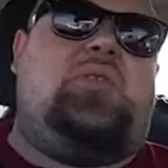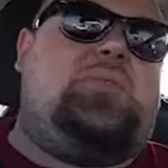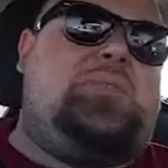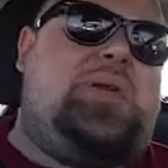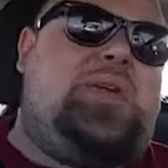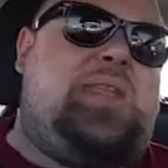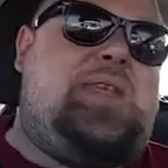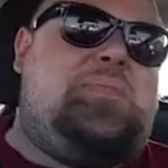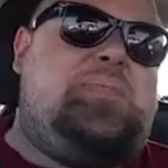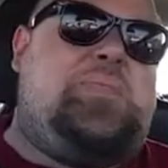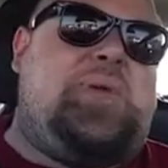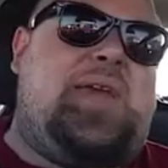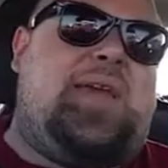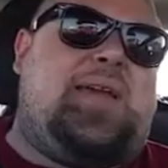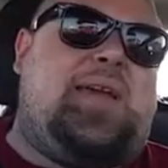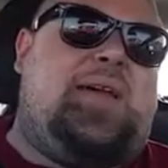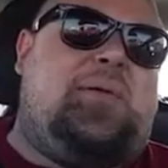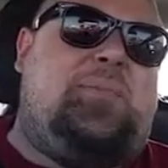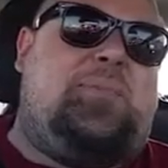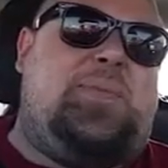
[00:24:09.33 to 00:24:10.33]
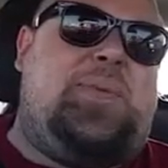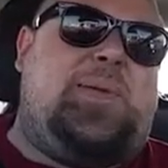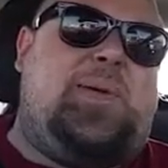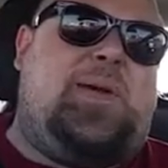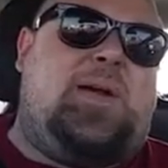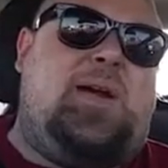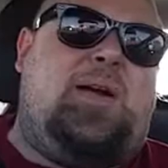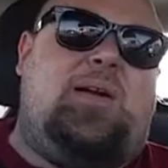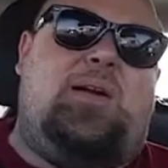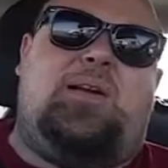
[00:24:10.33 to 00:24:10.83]
mini pickup
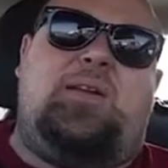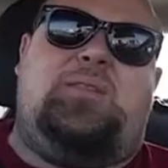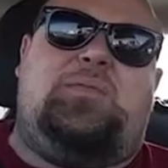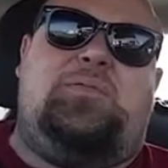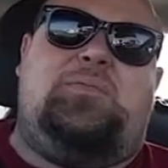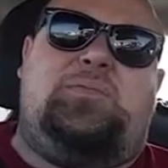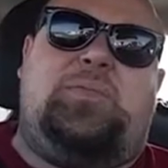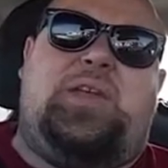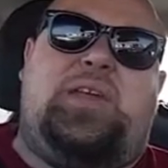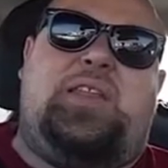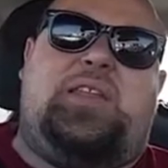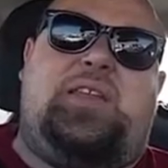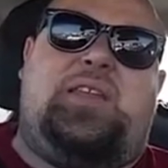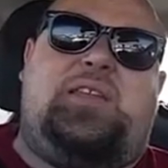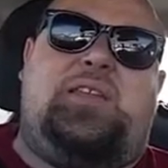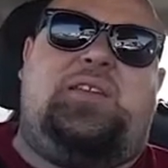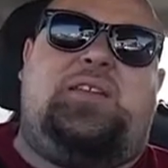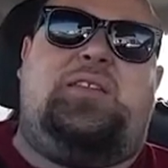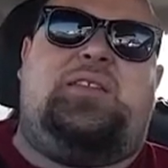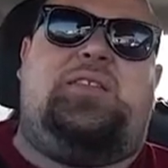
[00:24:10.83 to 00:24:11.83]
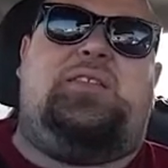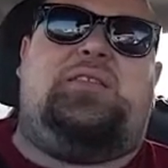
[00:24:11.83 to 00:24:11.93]
or mini